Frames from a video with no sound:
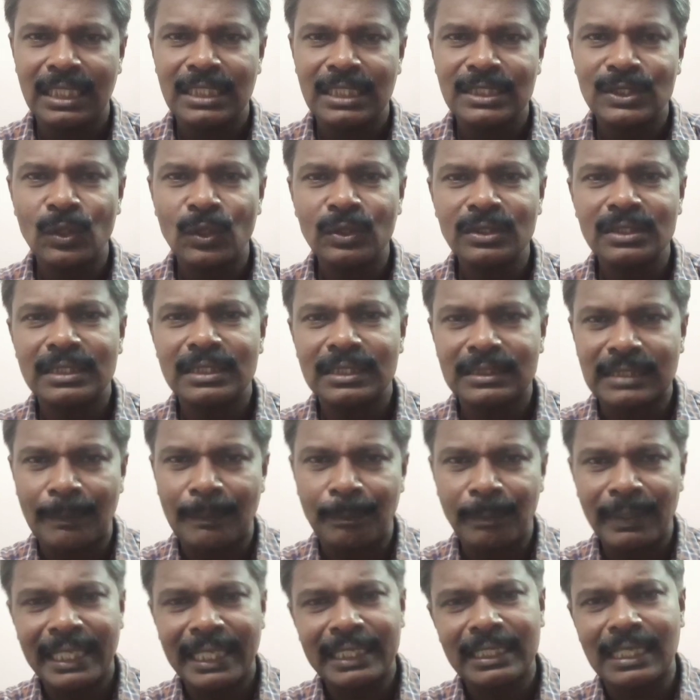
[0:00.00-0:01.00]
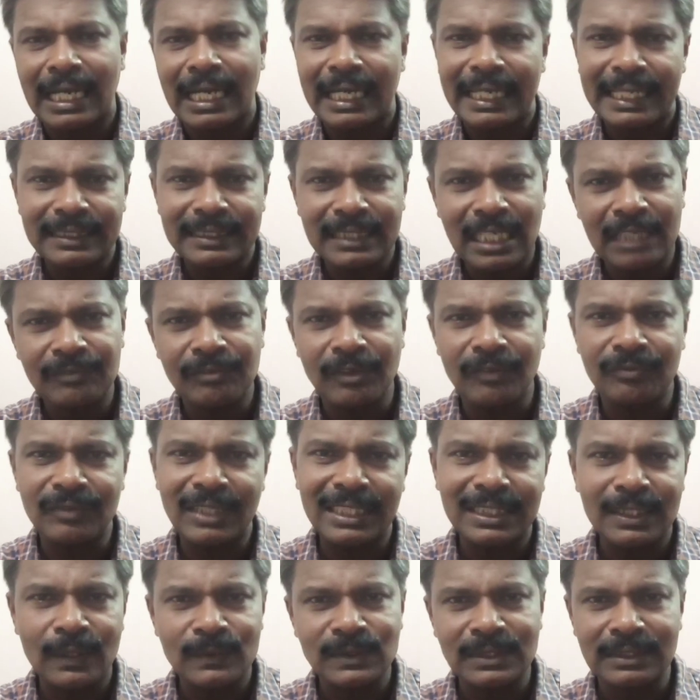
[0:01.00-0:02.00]
So supplier collected
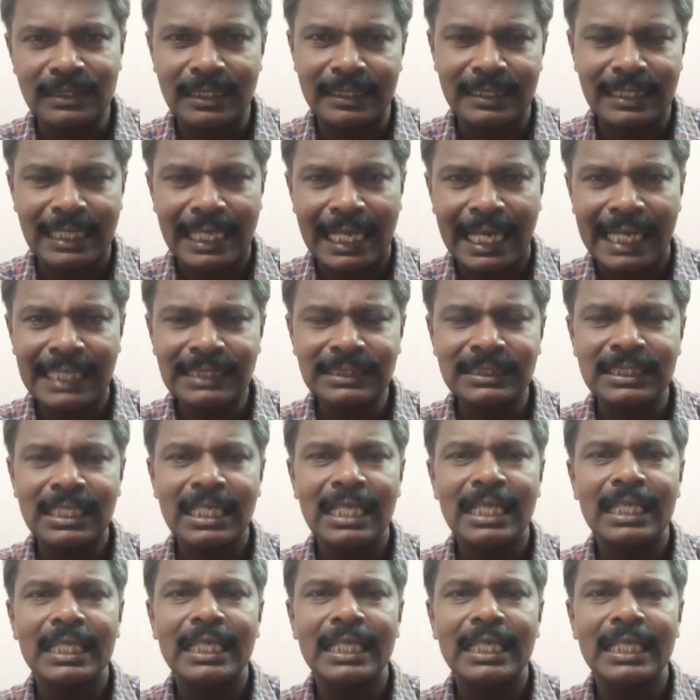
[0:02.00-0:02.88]
50,000 in cash.